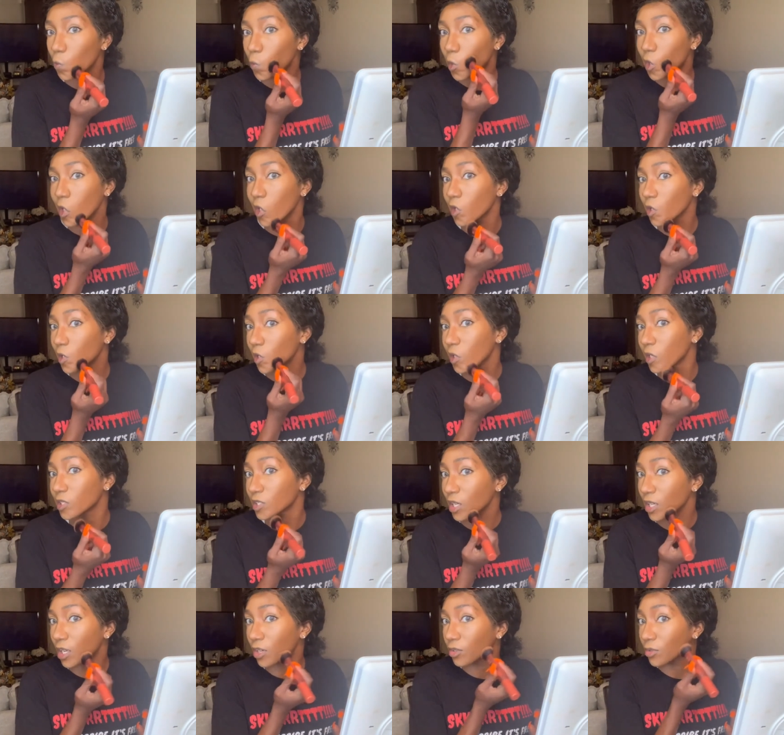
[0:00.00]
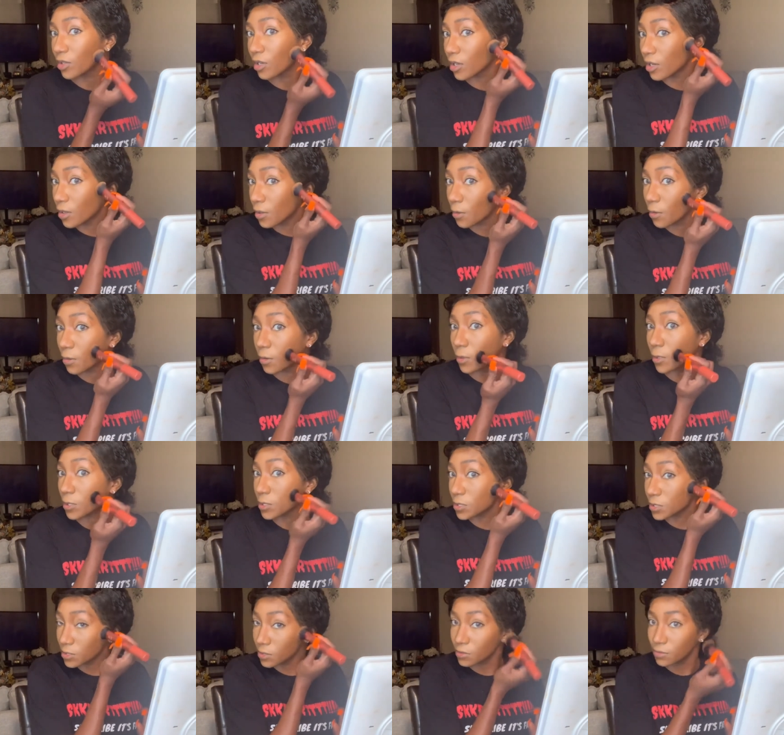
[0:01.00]
Like, that's all I do, y'all.
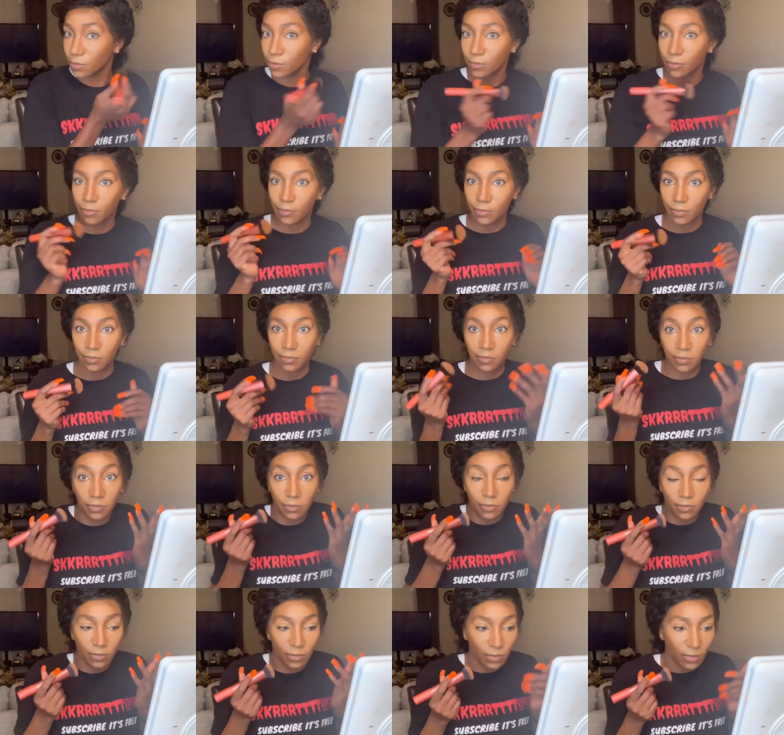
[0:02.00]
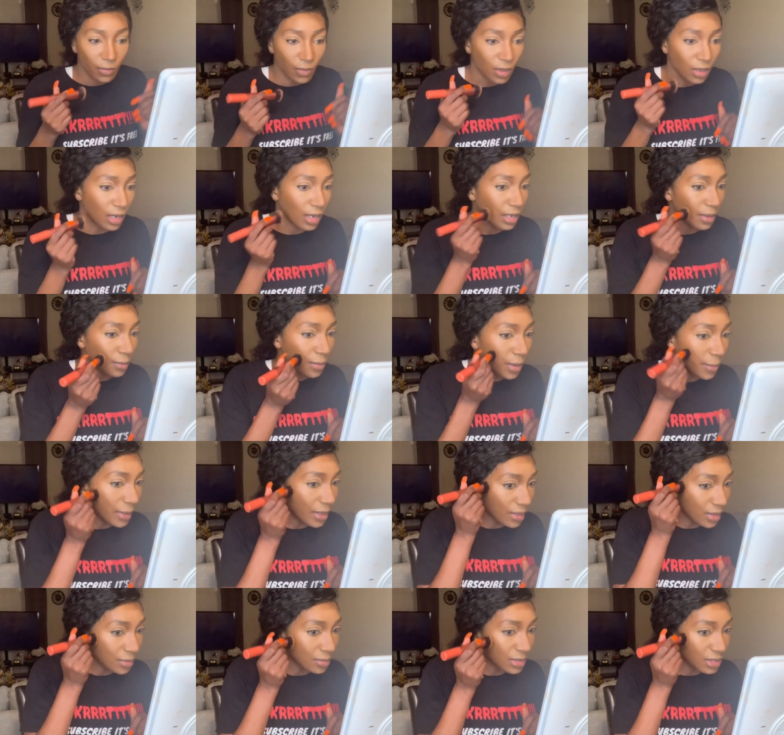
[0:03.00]
That's it like my
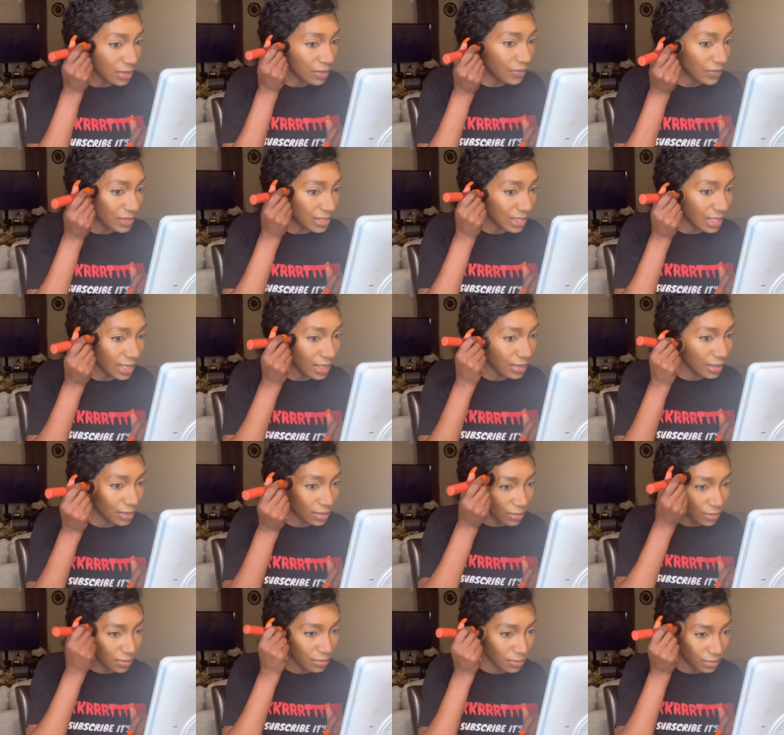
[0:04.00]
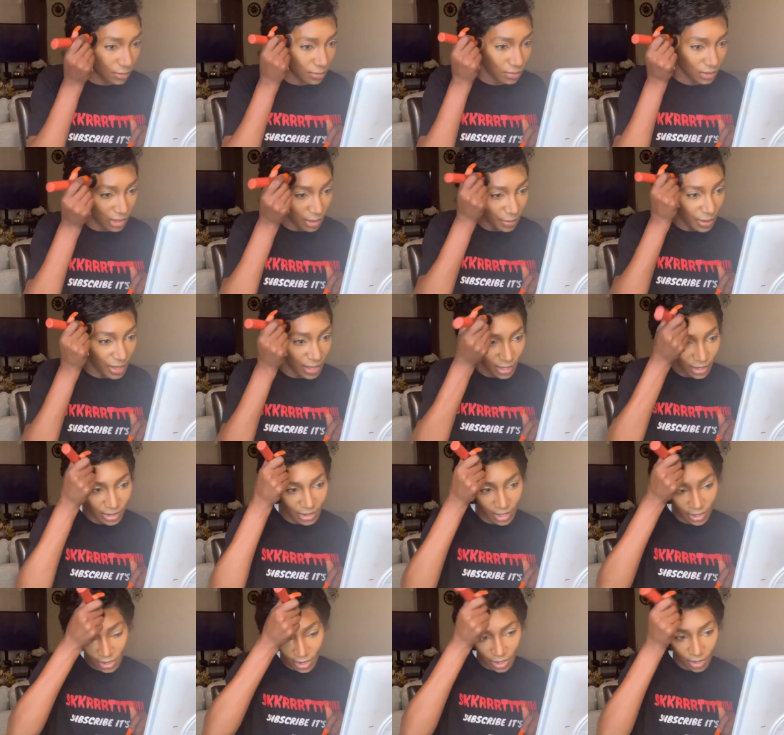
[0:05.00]
makeup stuff is not to me it's
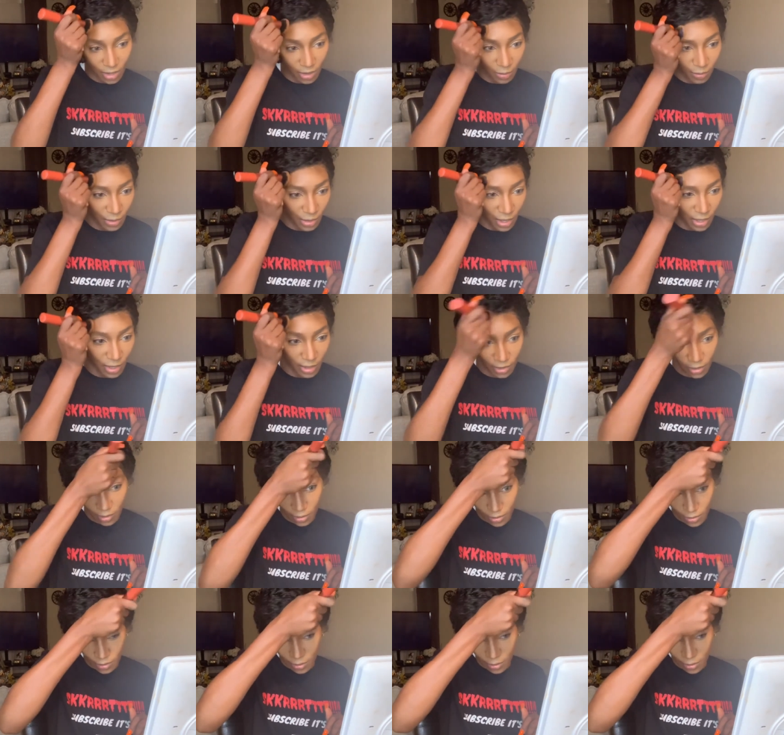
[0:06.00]
not that complicated